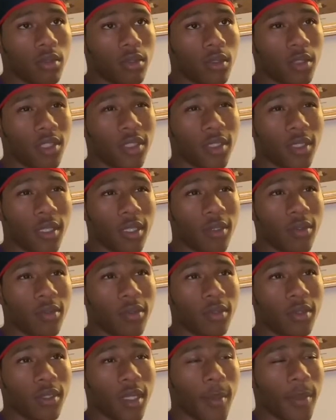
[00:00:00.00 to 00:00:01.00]

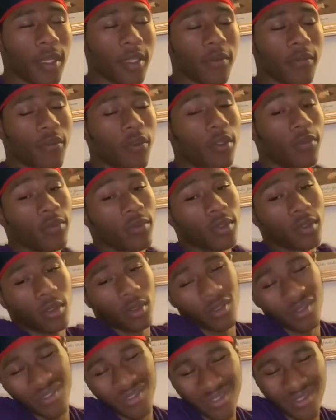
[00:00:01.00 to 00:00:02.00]
The fourth
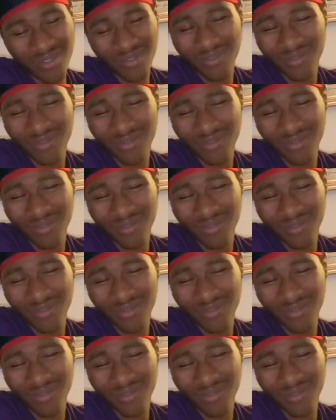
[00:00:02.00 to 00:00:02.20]
one.